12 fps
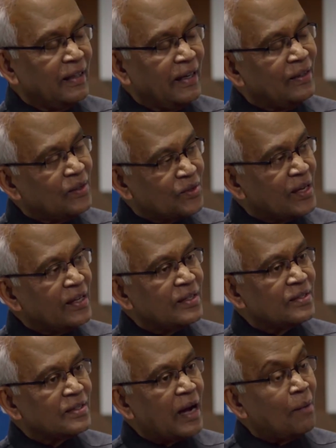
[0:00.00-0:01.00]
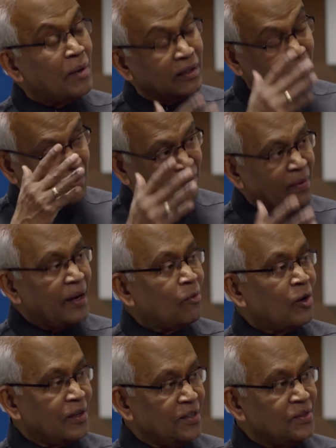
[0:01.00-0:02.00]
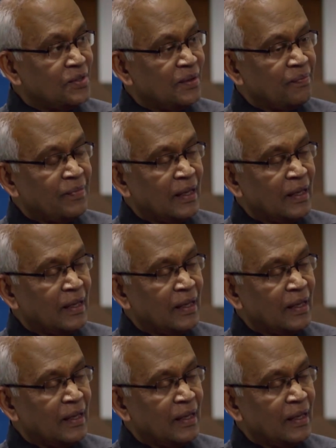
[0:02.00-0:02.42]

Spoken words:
in the sense, among the Padma awardees,